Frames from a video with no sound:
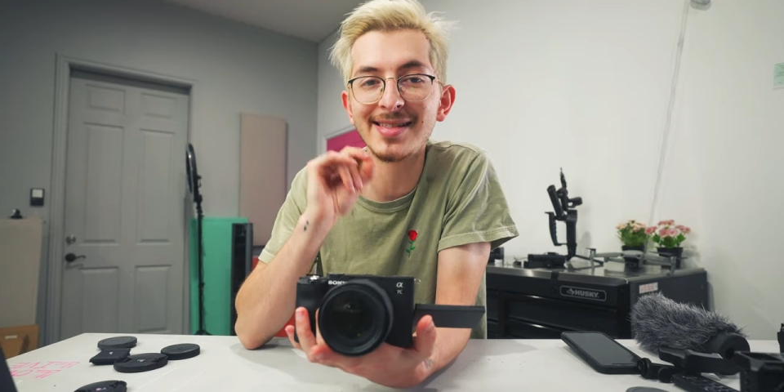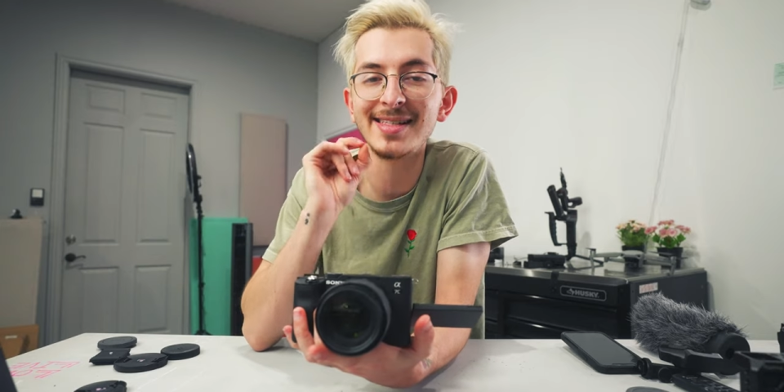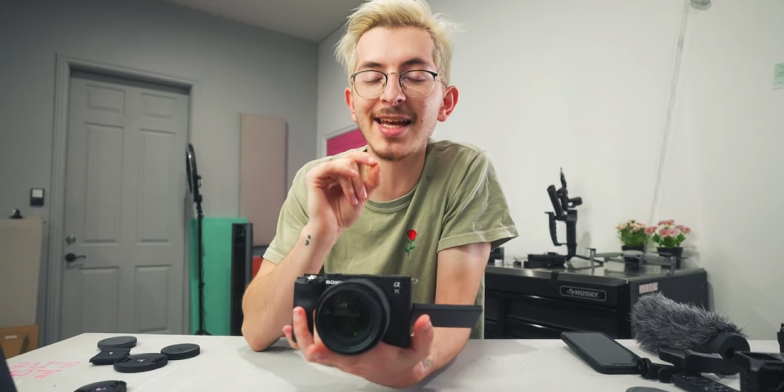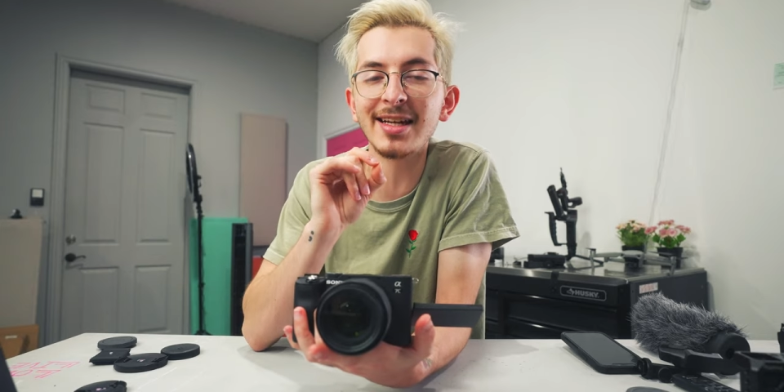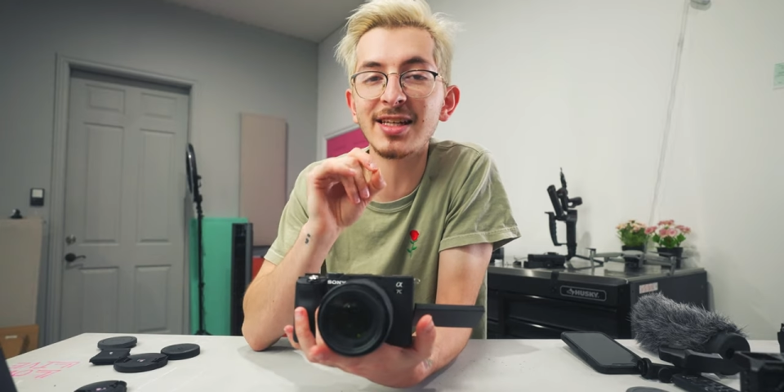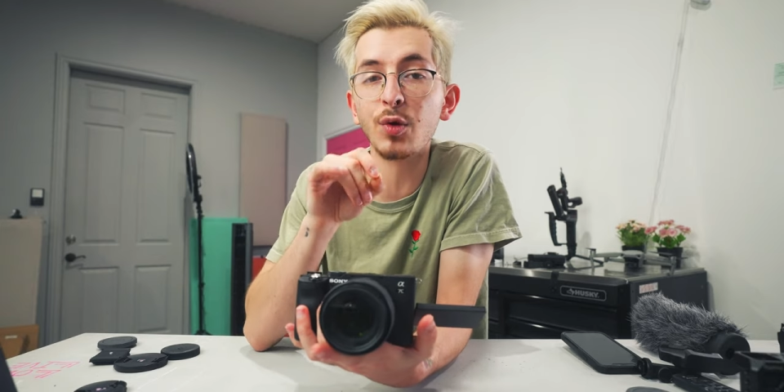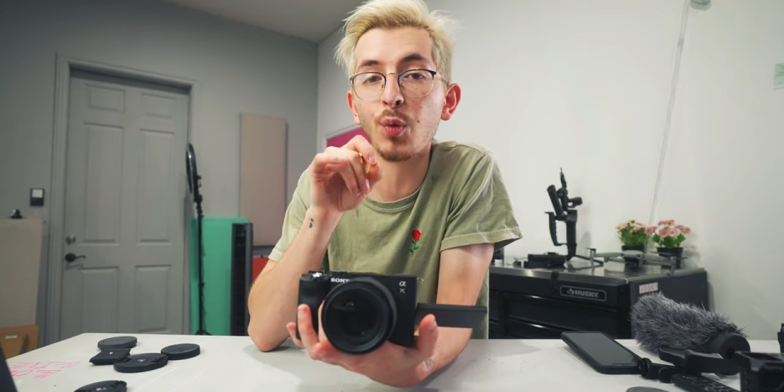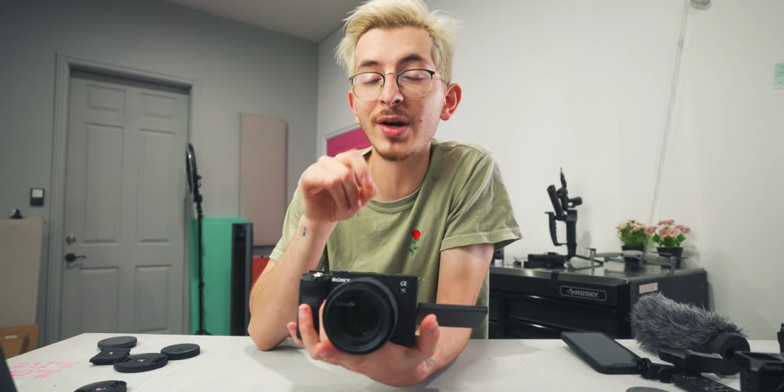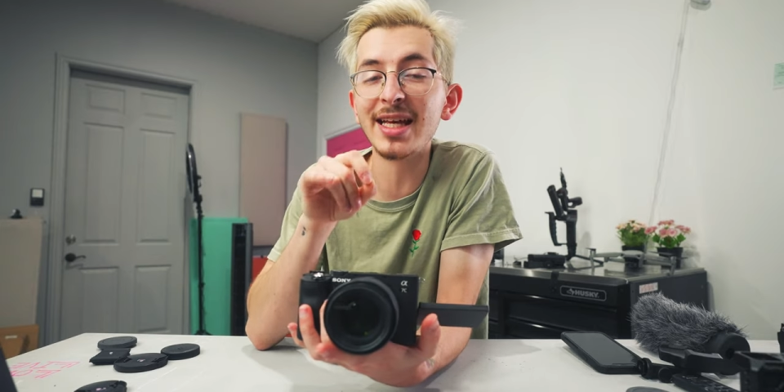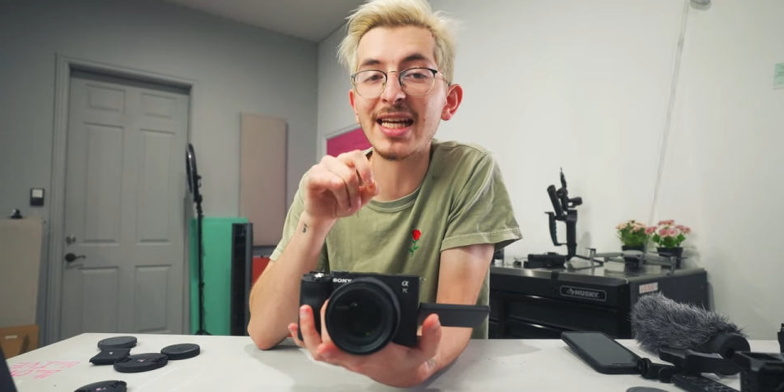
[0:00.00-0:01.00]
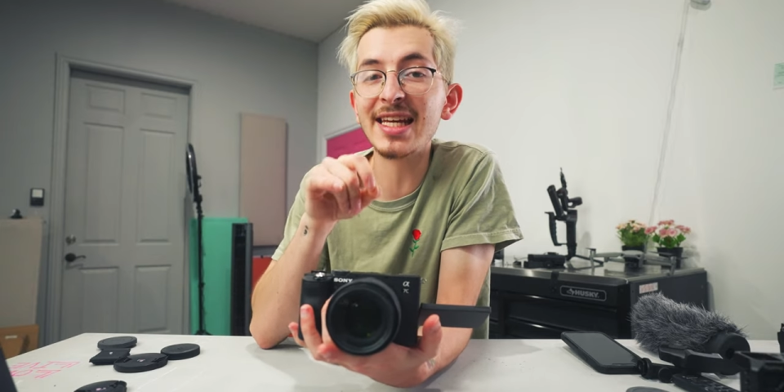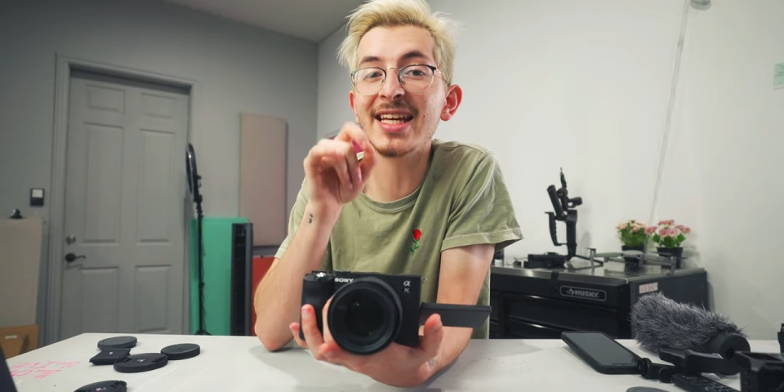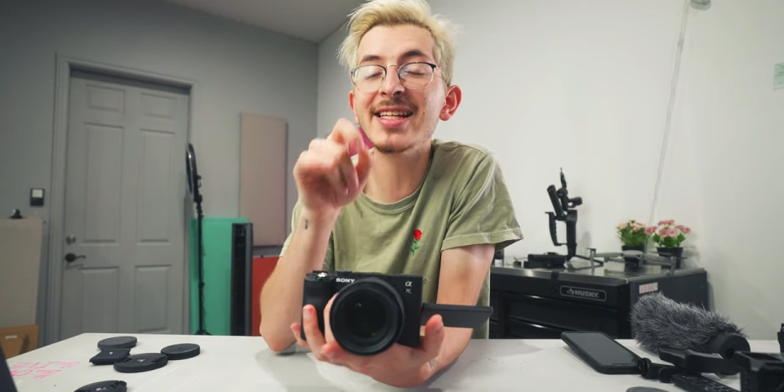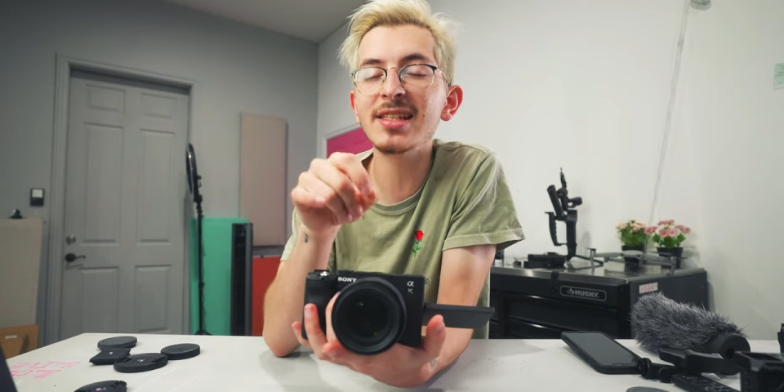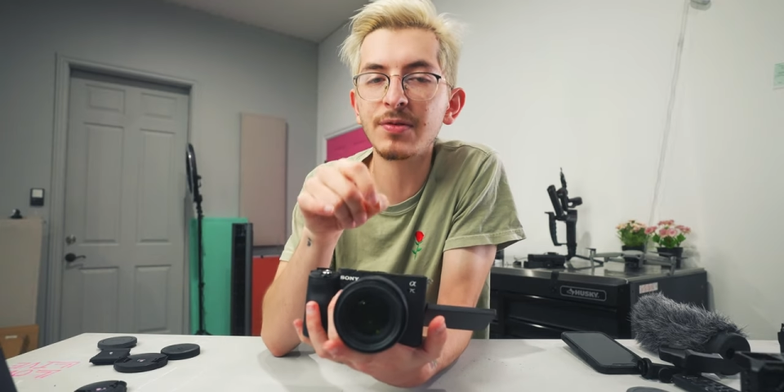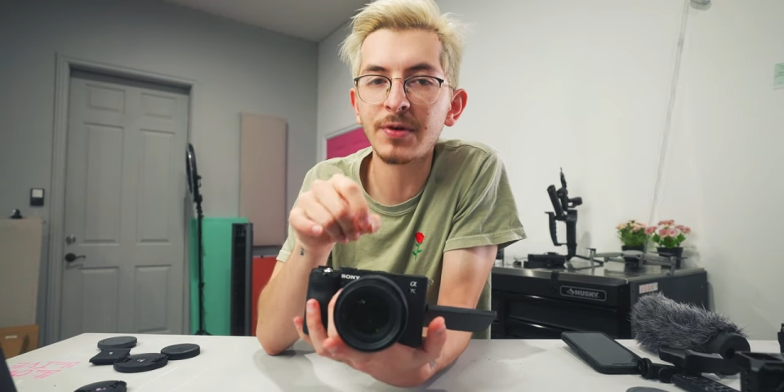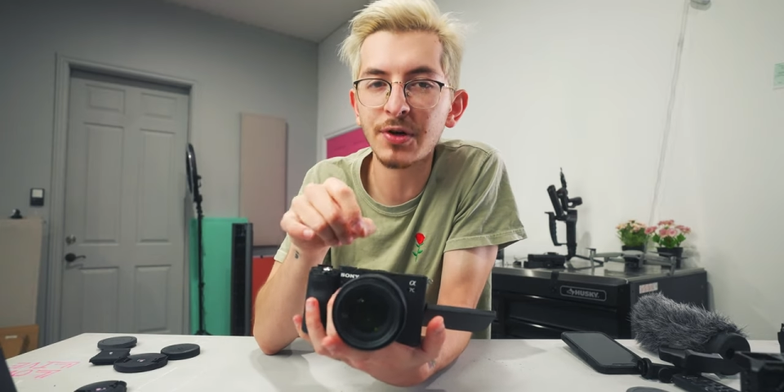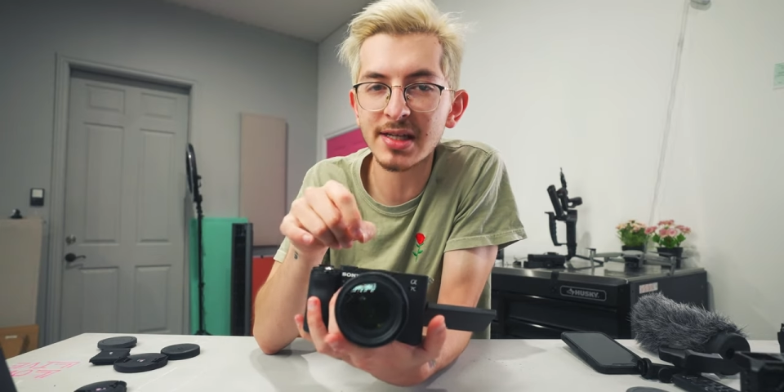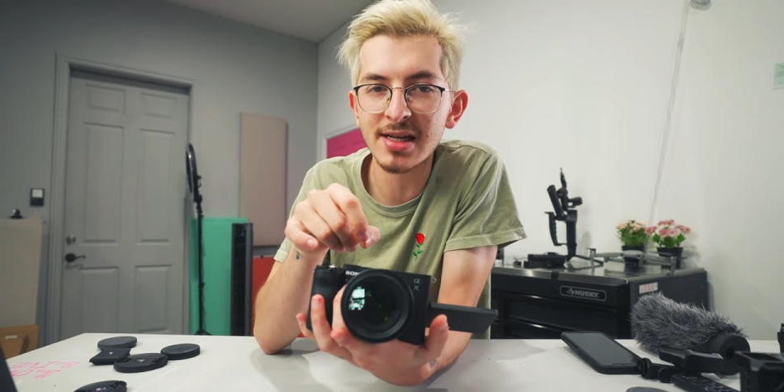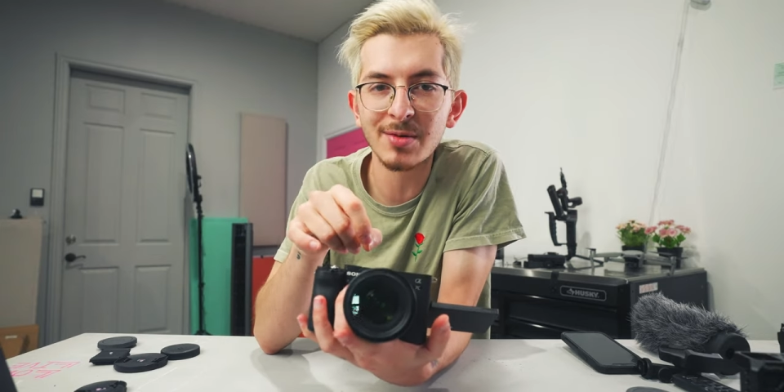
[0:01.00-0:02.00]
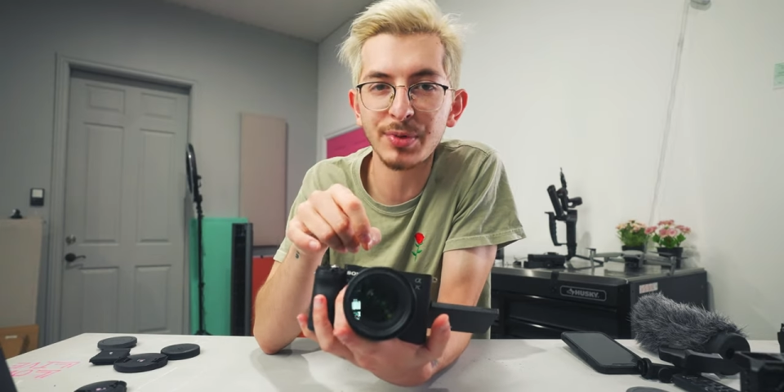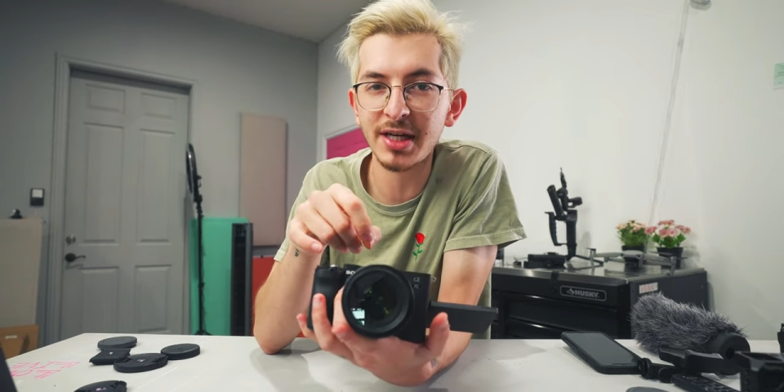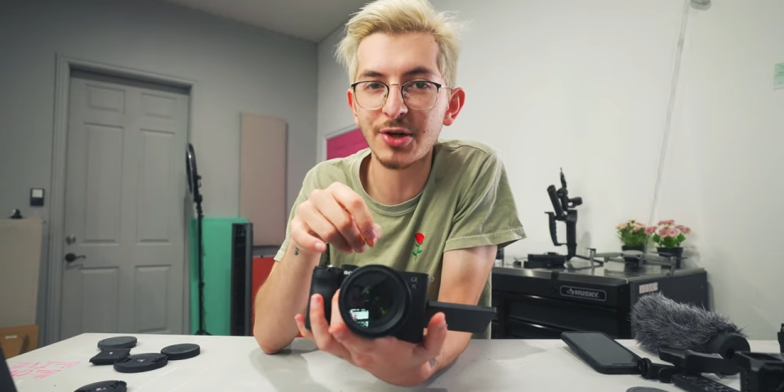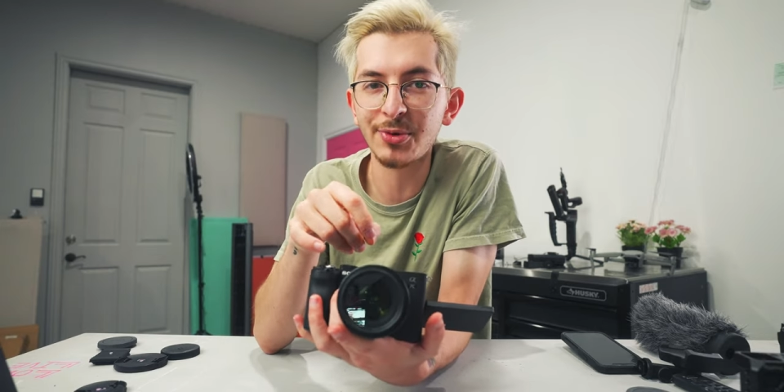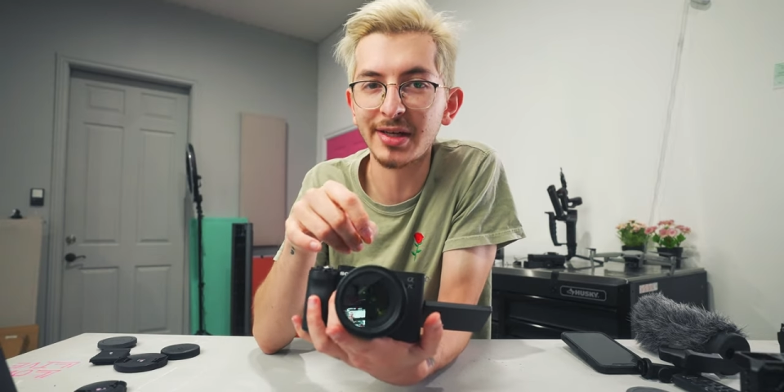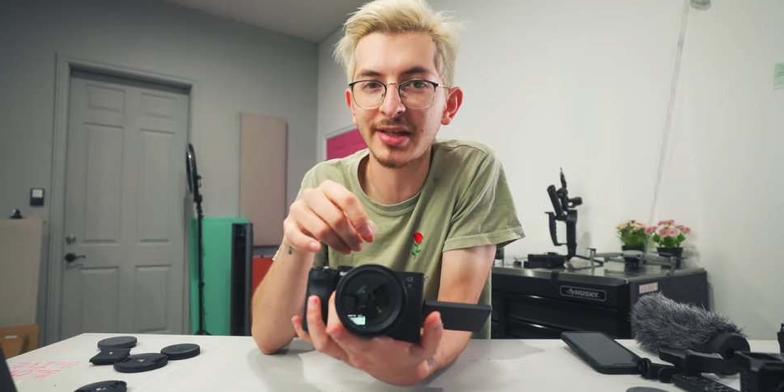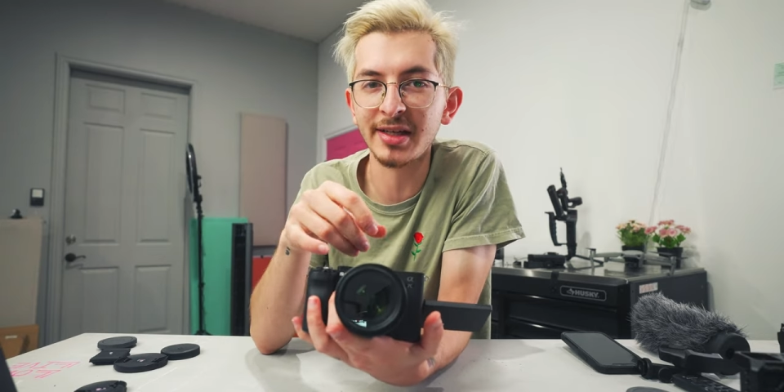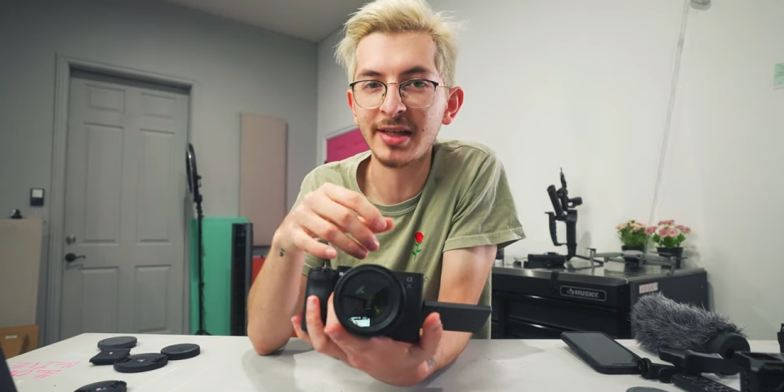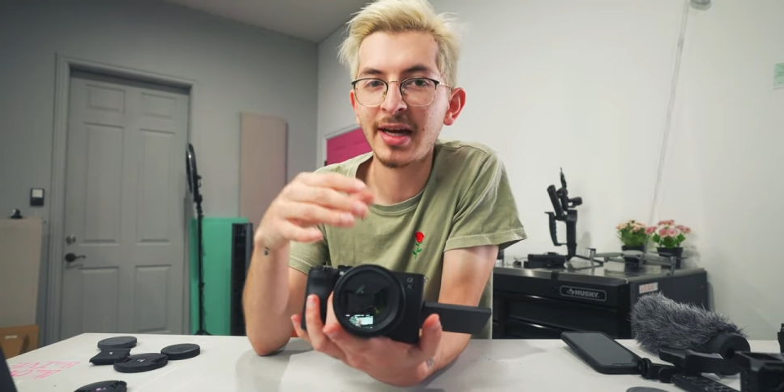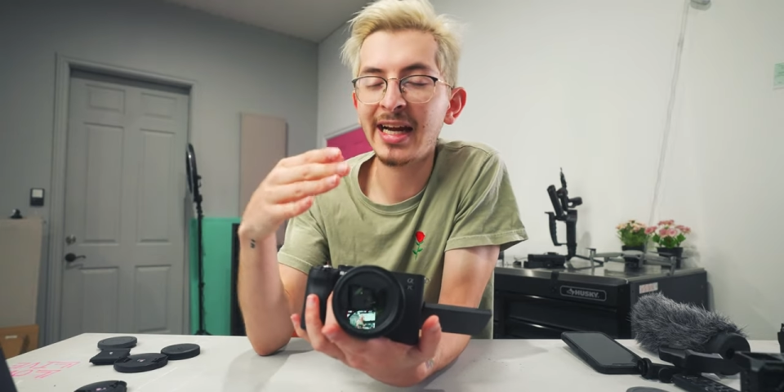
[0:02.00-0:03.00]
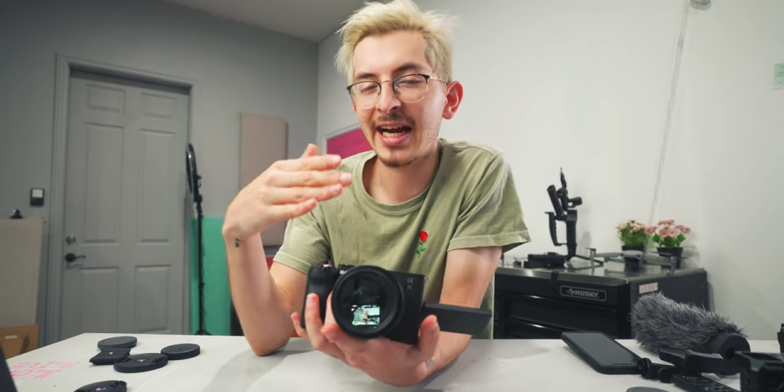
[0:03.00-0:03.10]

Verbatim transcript: detecting what it needs to focus on pretty quickly